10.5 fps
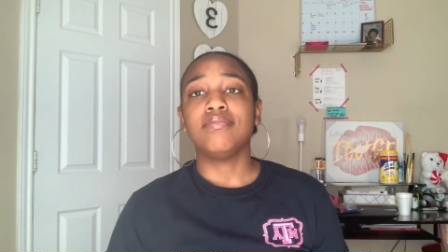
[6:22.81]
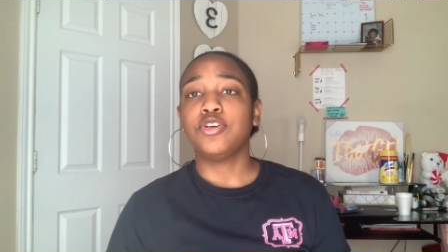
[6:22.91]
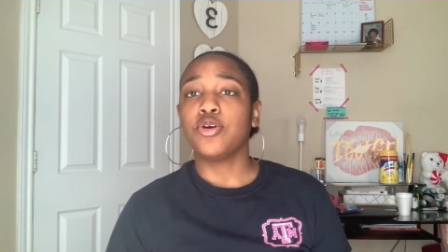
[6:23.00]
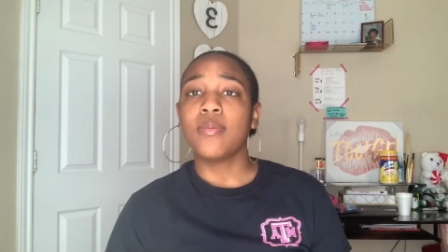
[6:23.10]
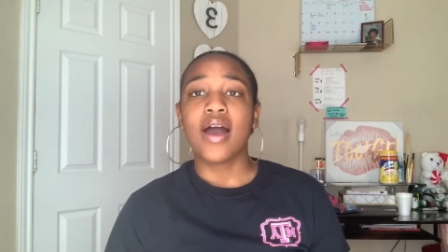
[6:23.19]

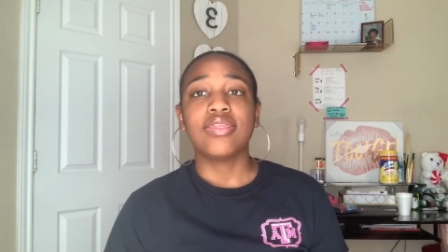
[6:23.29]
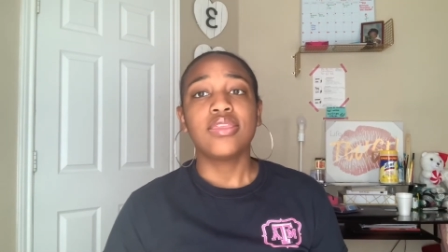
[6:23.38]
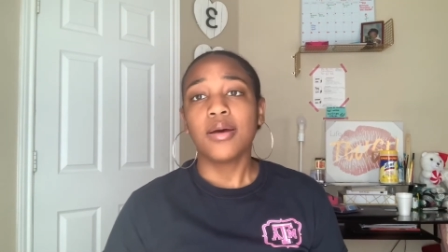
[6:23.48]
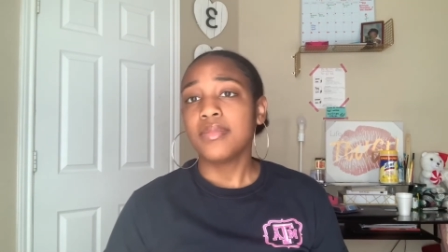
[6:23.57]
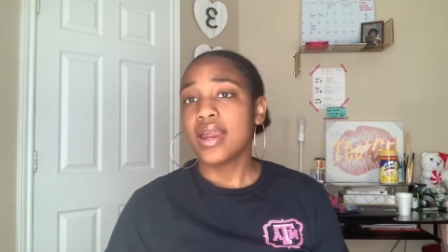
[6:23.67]
doing my
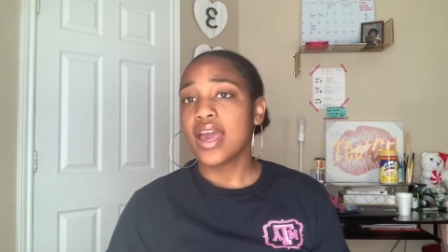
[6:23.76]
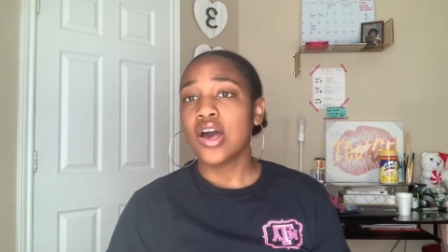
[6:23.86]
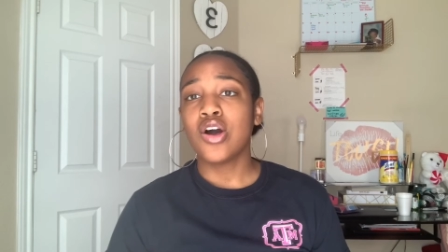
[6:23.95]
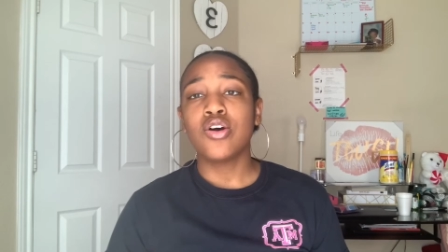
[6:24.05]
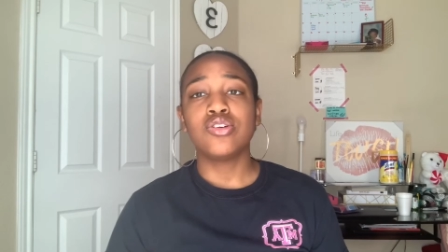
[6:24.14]

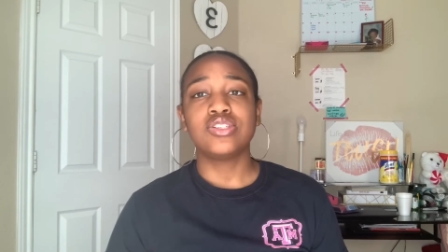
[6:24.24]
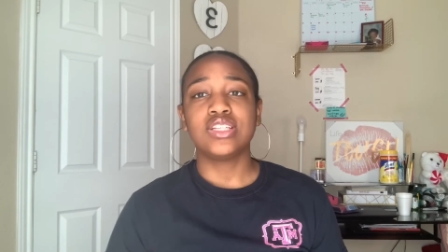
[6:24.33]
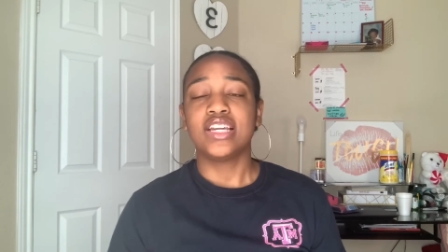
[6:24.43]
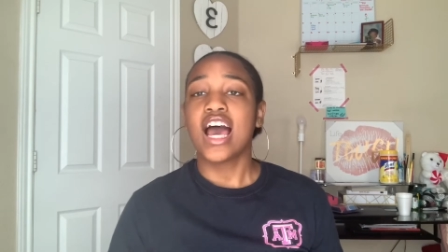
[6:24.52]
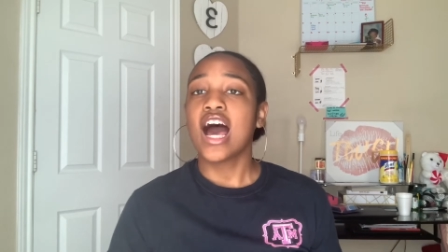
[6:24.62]
thumbnails
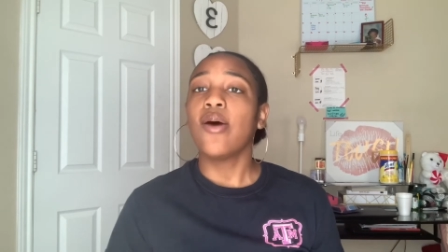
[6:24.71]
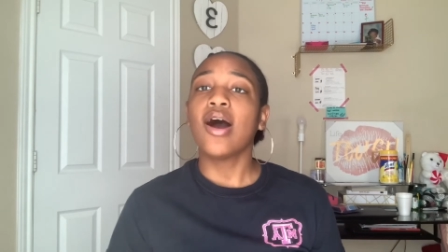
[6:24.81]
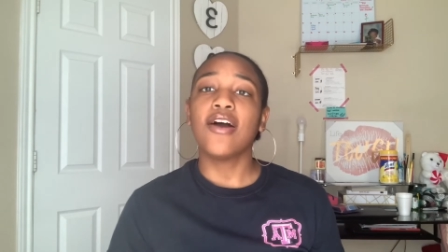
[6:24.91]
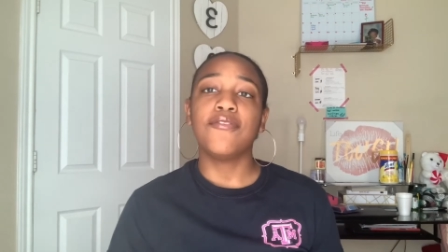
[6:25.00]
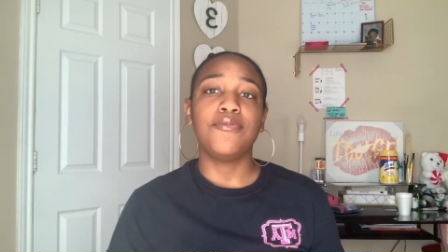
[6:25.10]
and how
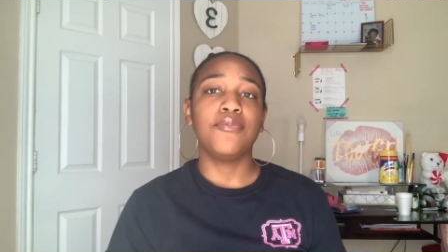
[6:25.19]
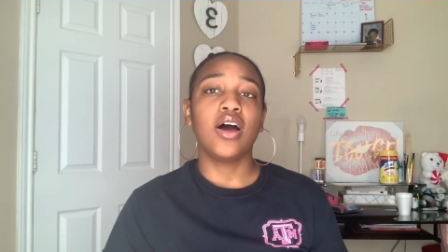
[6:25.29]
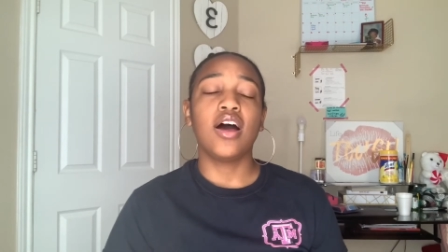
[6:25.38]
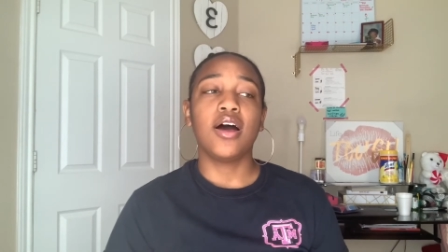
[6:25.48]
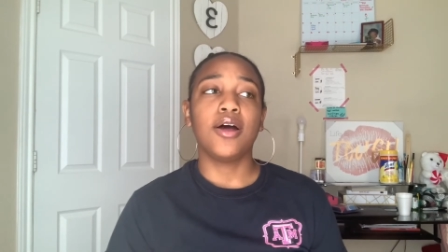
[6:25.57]
i
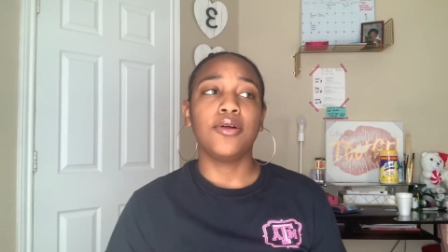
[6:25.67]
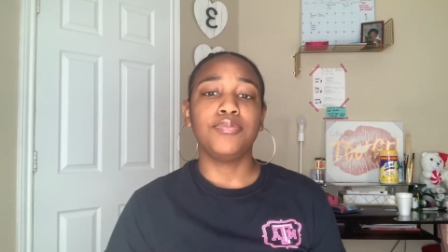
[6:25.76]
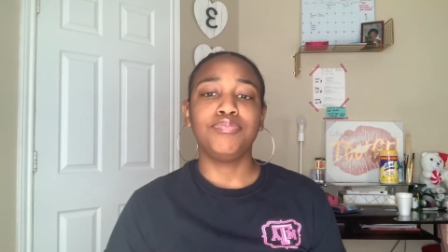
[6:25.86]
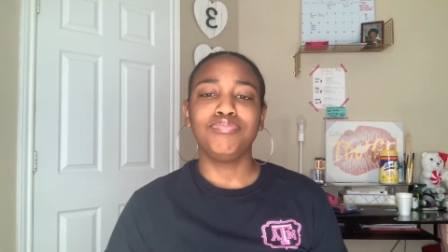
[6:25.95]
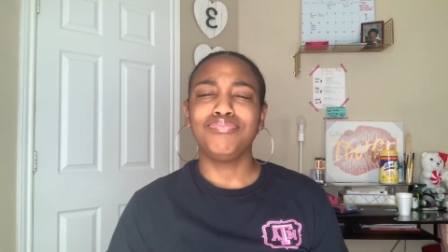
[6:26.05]
uh
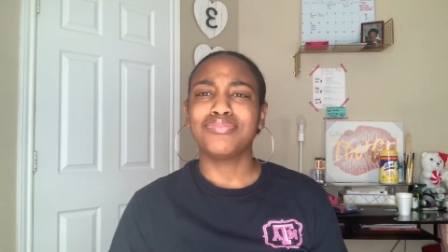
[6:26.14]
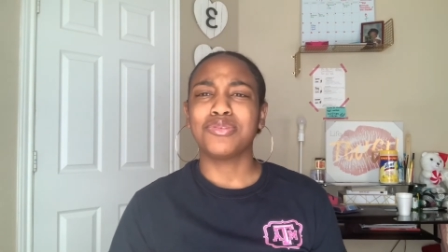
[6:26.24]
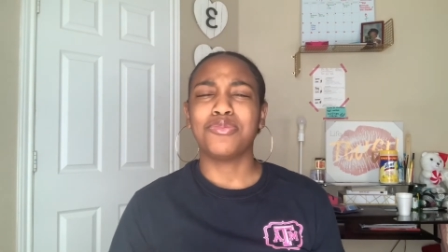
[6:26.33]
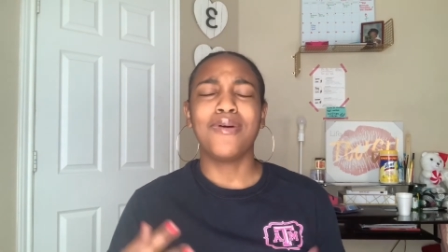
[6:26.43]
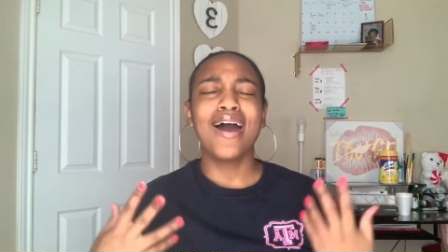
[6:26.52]

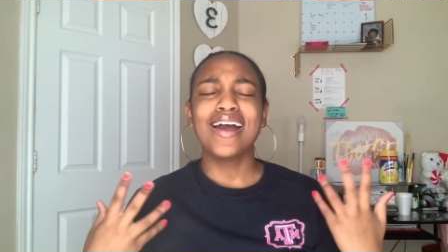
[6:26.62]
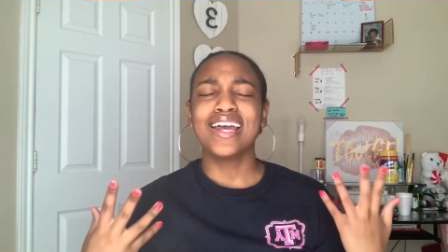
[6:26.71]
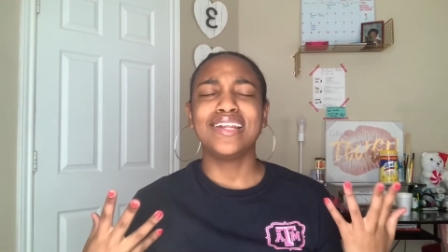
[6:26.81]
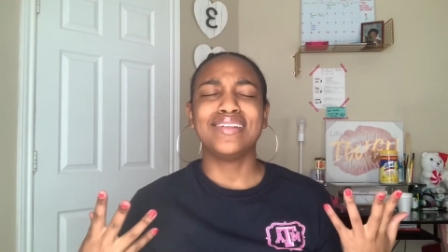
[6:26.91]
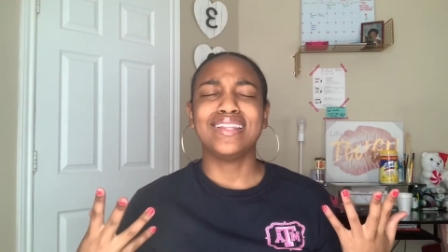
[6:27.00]
what i
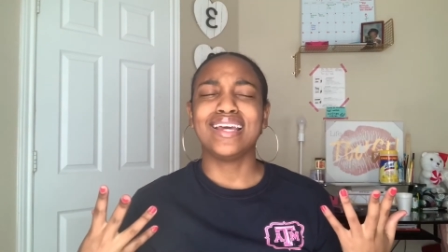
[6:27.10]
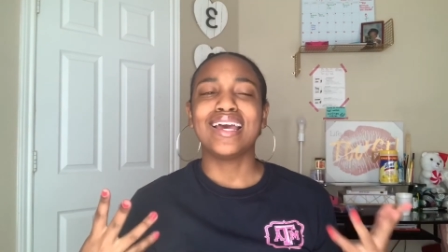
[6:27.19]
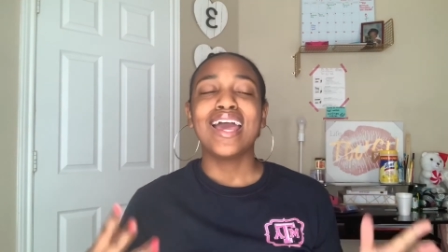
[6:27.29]
can't even think